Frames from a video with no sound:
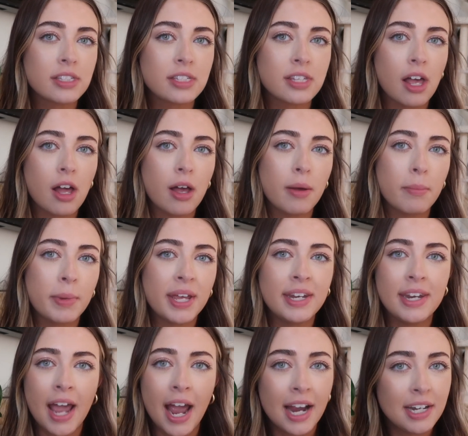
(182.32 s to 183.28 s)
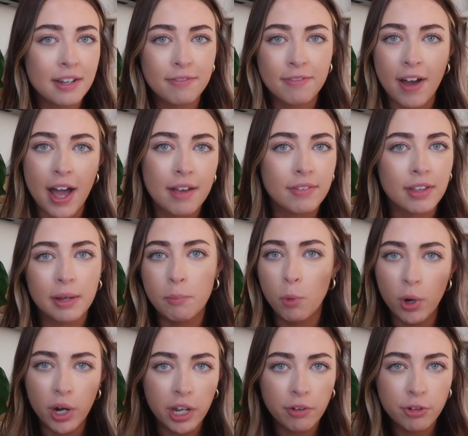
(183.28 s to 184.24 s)
some 9 to 5 like
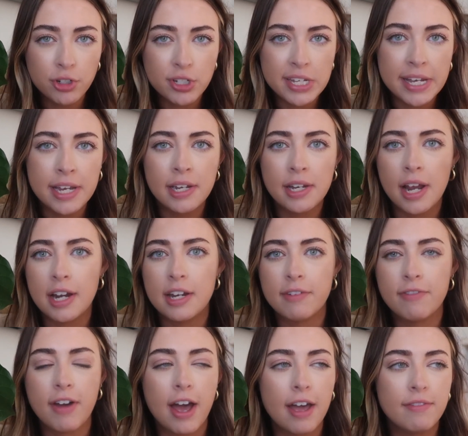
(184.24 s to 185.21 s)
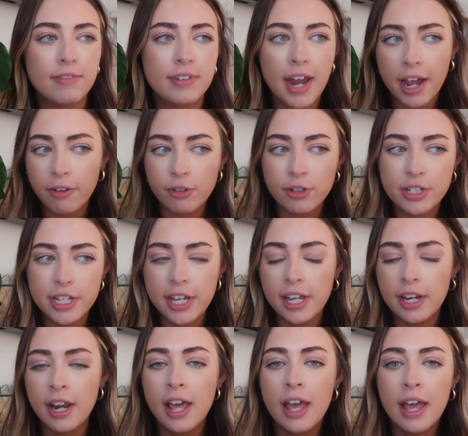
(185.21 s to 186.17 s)
morning routine, 9 to 5 night
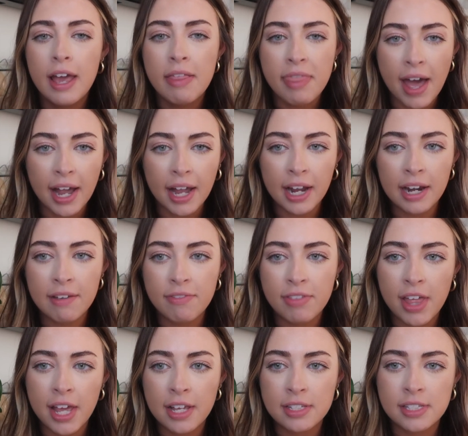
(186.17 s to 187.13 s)
routine, that kind of thing.